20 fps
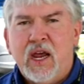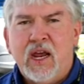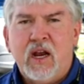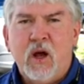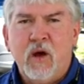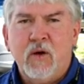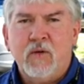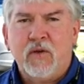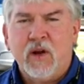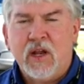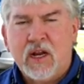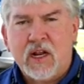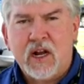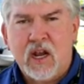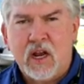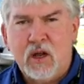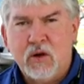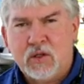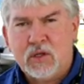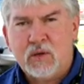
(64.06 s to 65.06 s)
and hopefully to
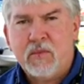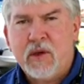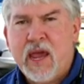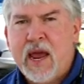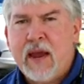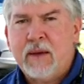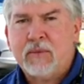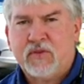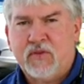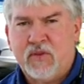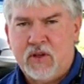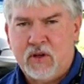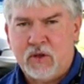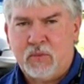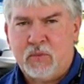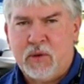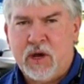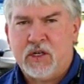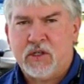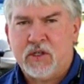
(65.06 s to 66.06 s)
close some gaps for those
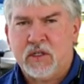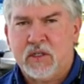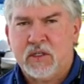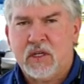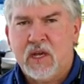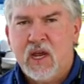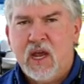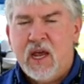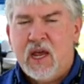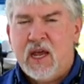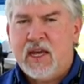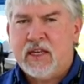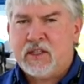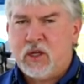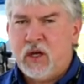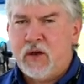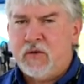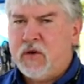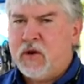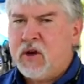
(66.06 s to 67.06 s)
patients. And
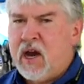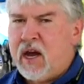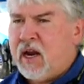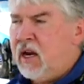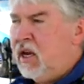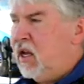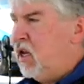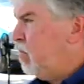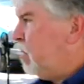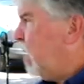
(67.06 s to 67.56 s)
so if you kind of look